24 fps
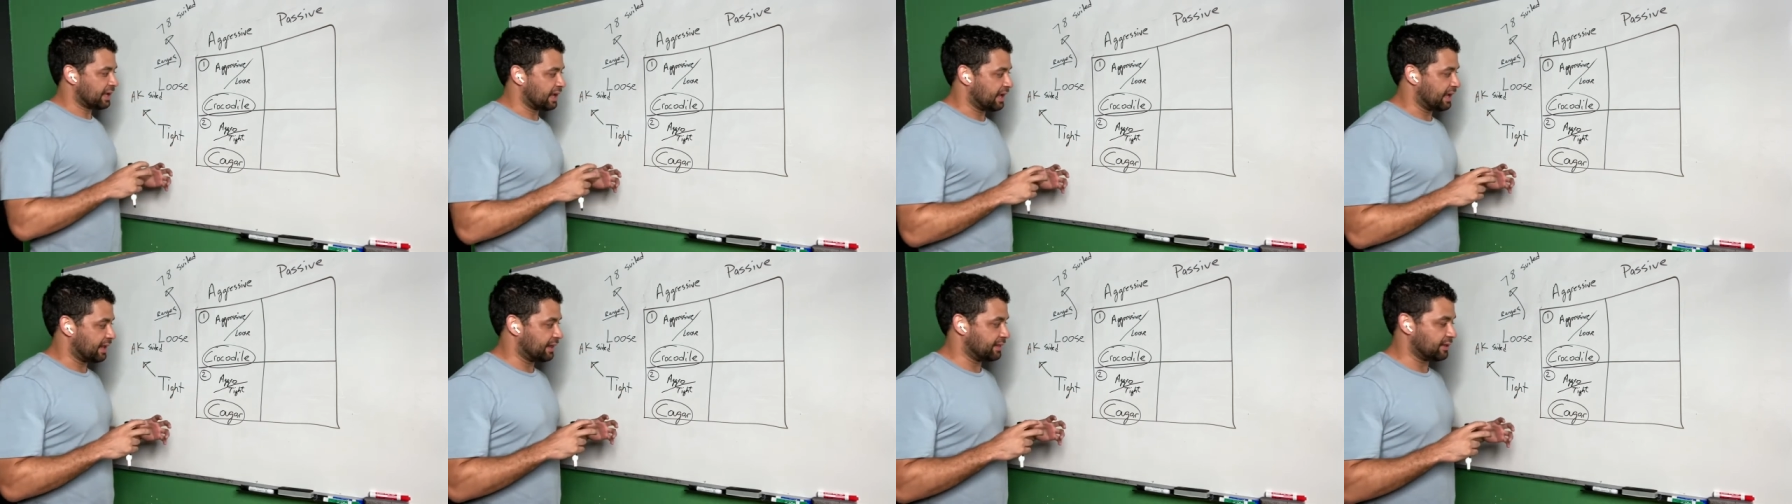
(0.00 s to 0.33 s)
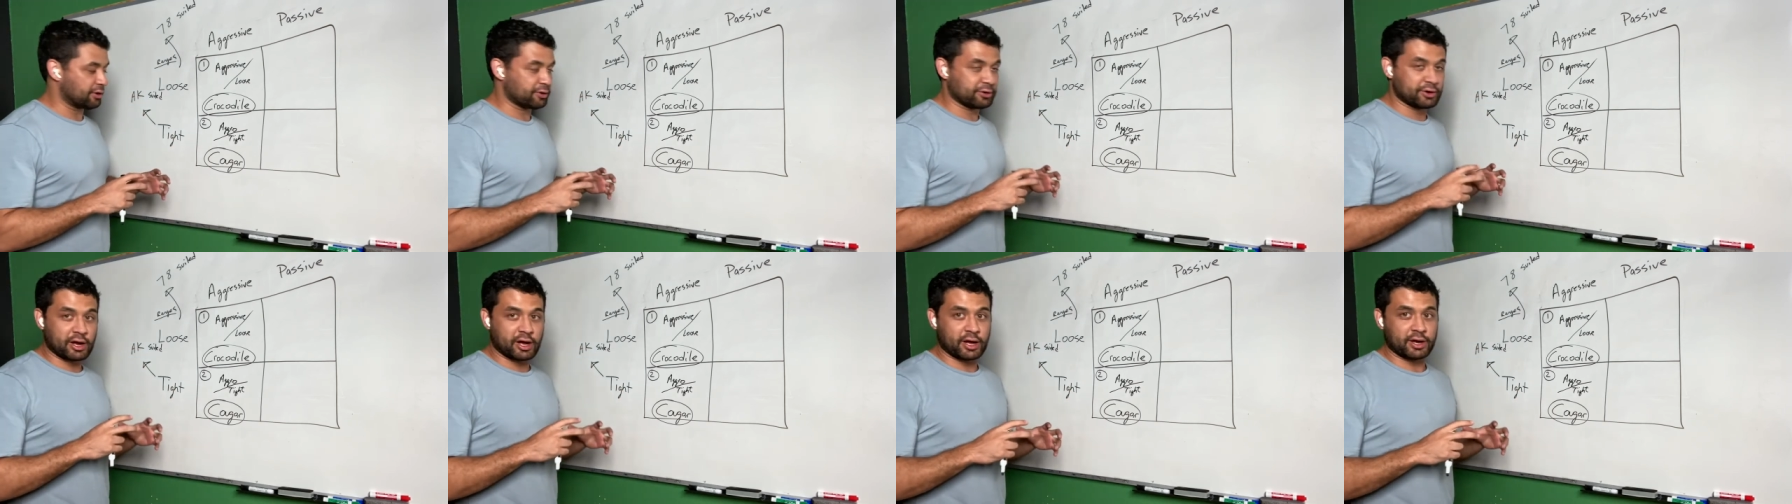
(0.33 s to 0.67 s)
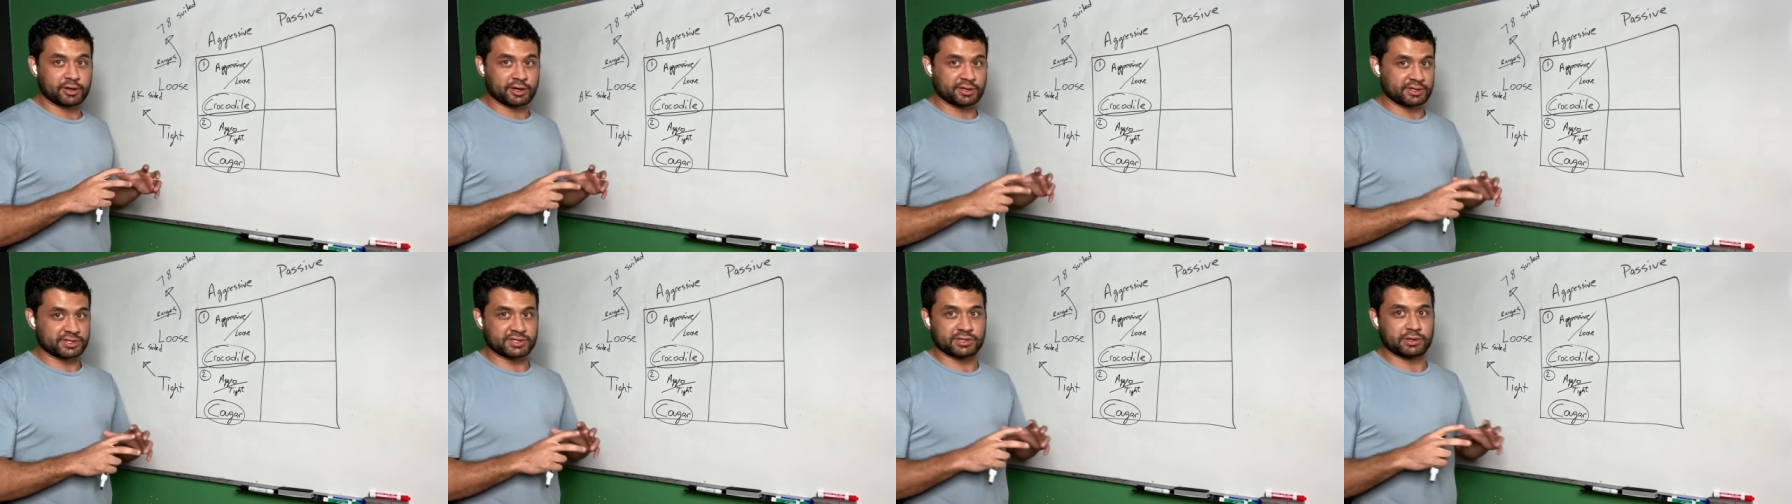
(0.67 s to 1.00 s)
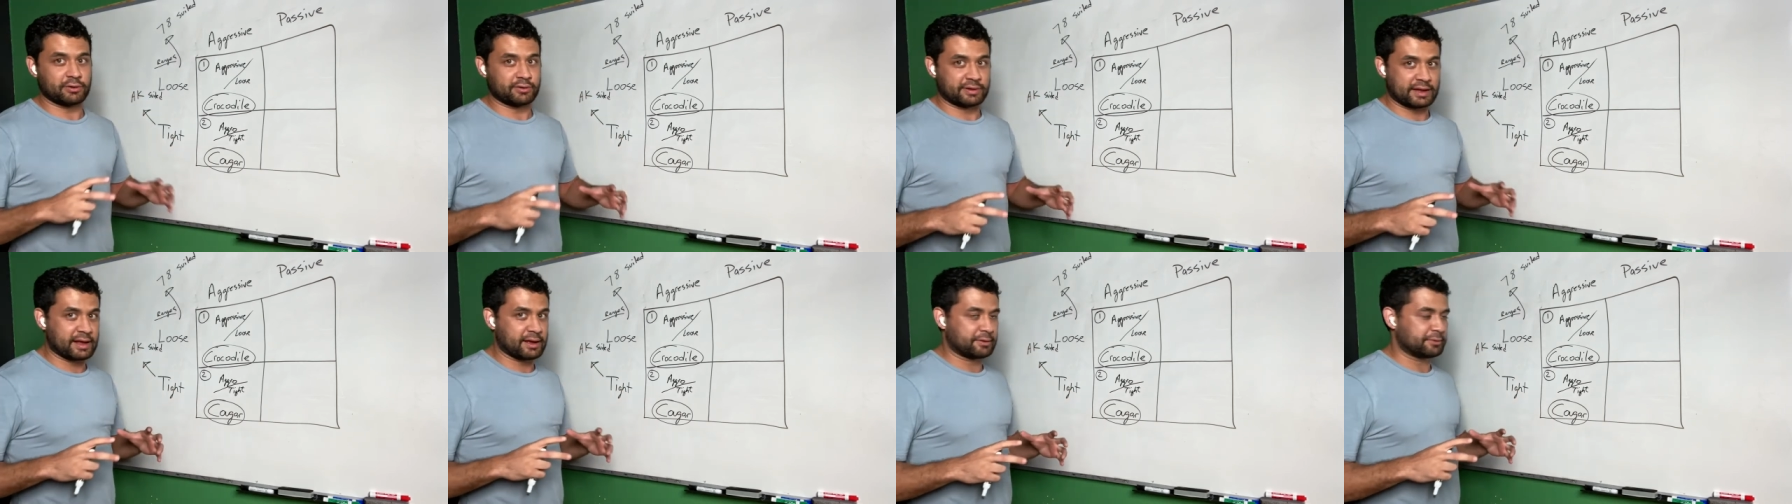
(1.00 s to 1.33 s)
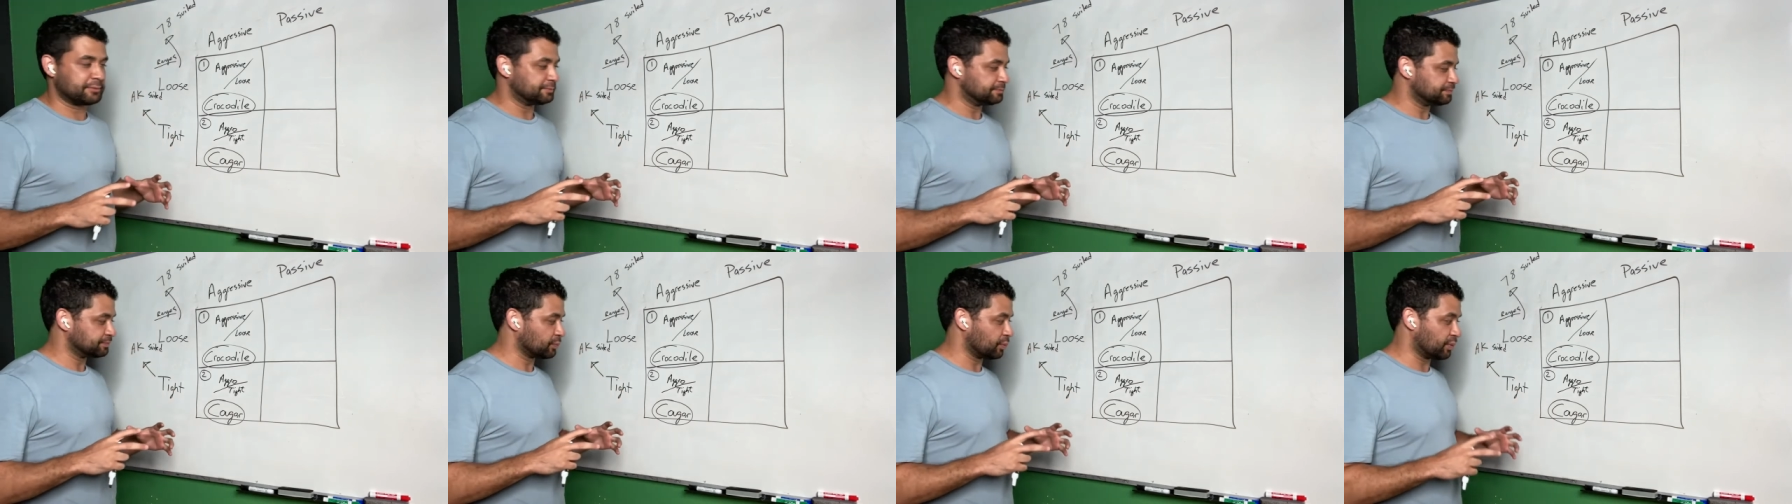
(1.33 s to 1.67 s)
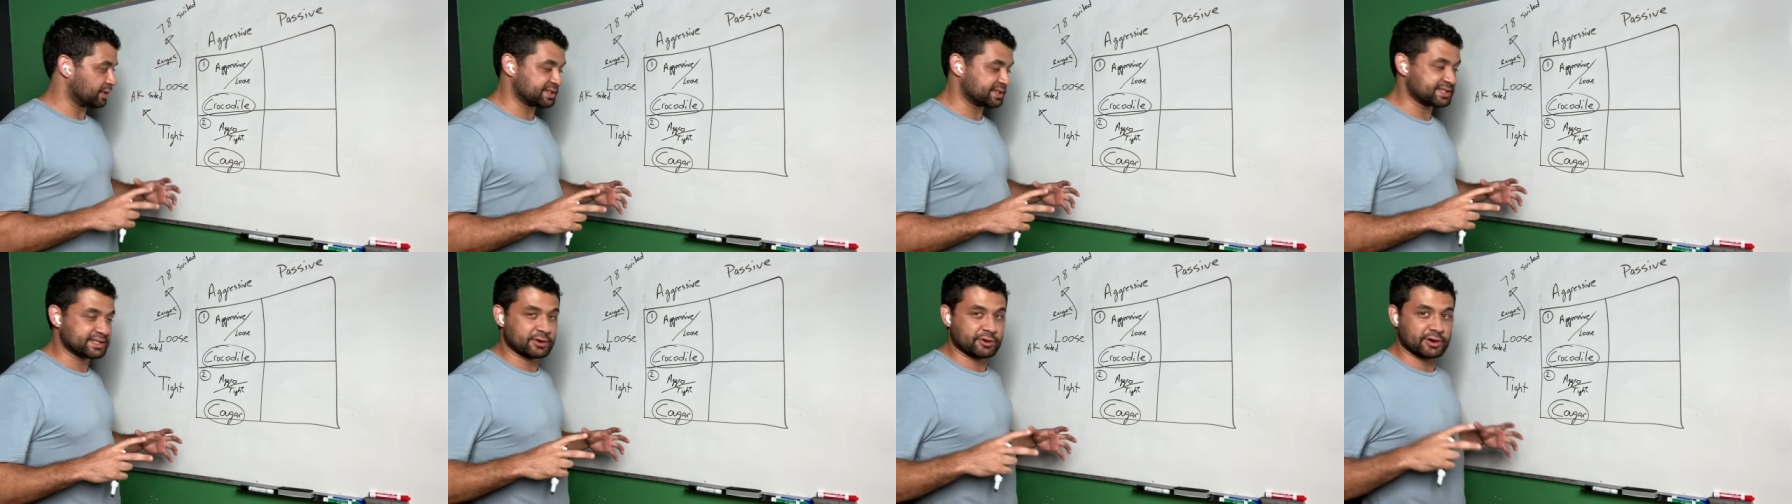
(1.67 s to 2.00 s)
and they're not gonna slow down
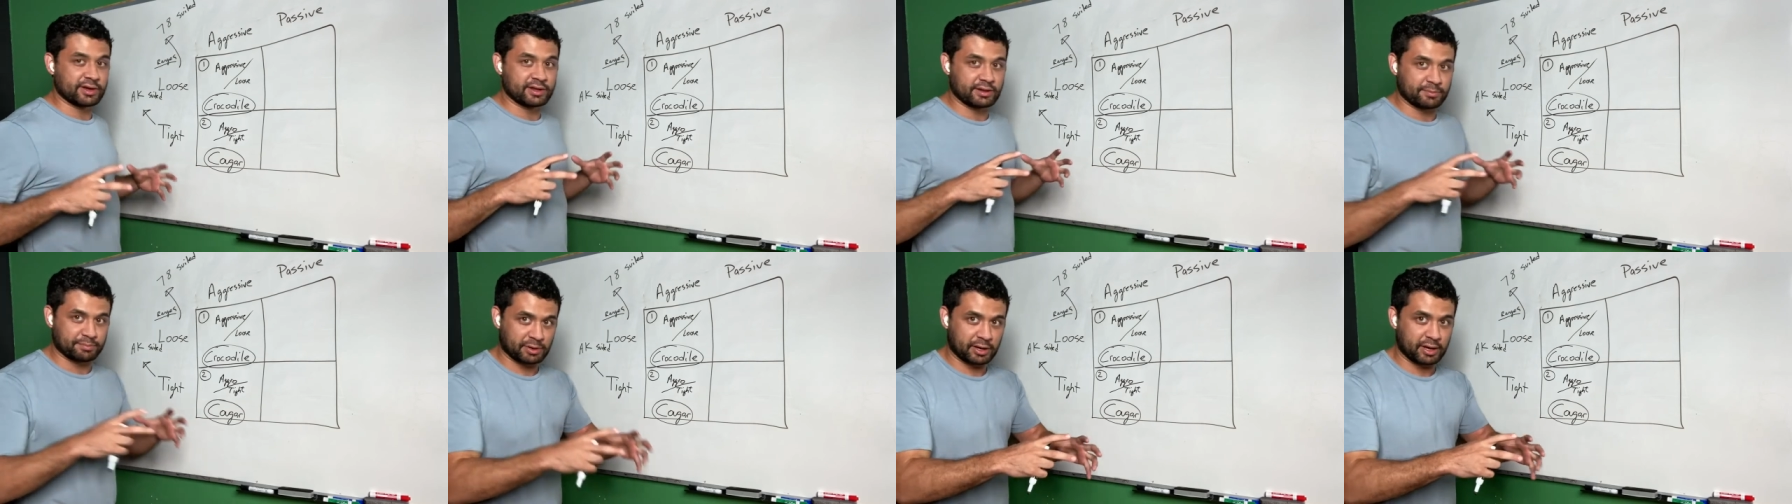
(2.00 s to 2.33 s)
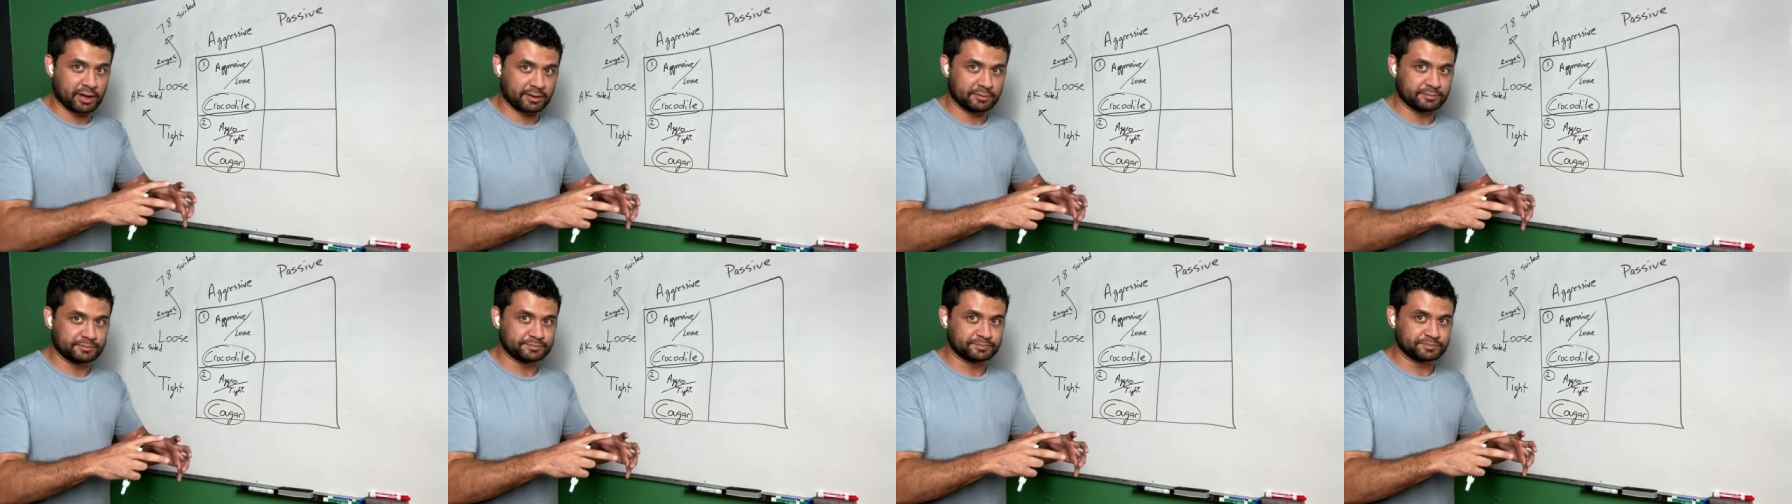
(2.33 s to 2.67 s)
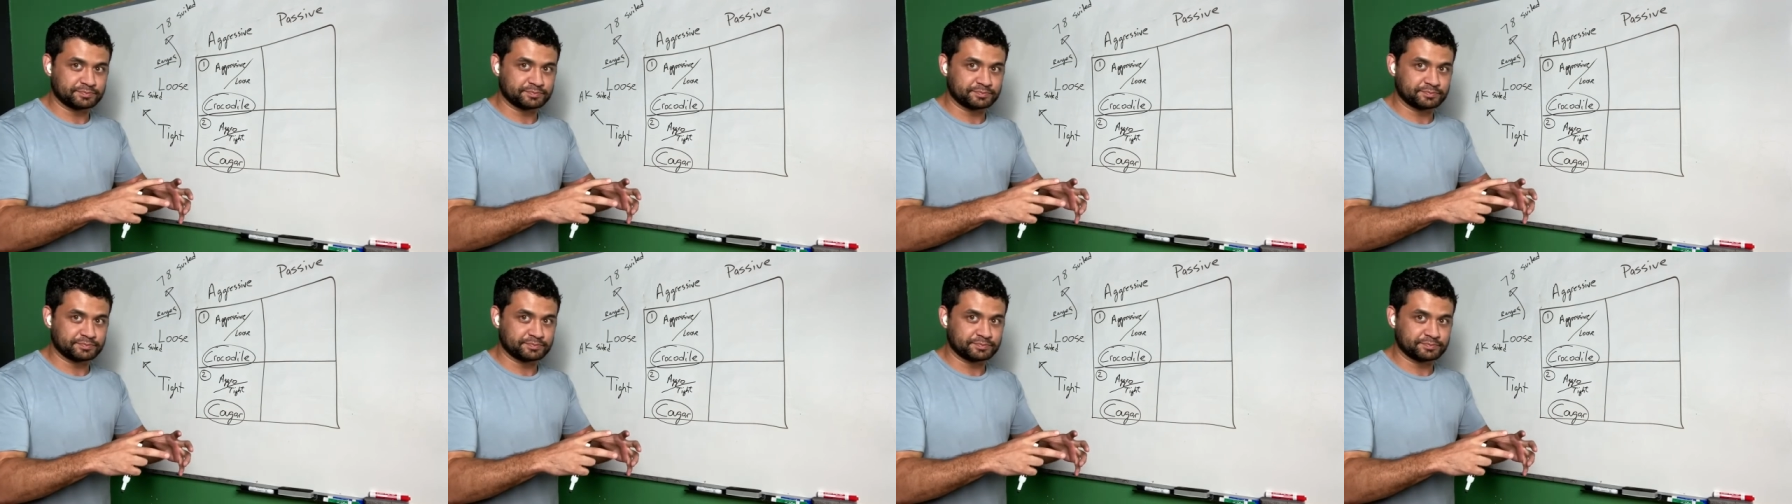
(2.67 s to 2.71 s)
once they're in the pot.